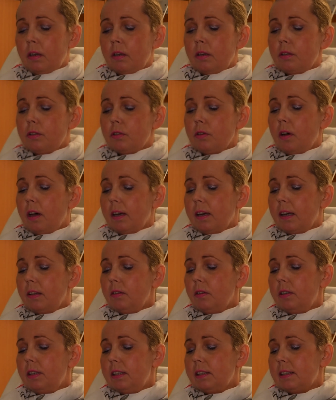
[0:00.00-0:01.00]
So I can
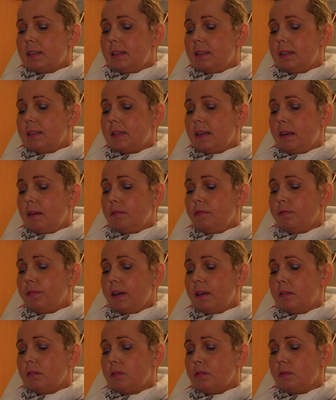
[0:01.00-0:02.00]
honestly say
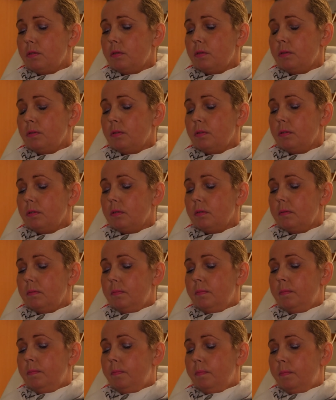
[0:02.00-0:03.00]
thanks to
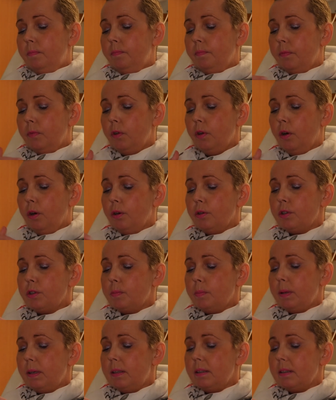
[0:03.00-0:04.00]
the
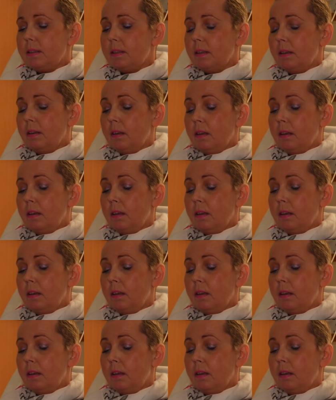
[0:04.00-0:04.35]
hospice,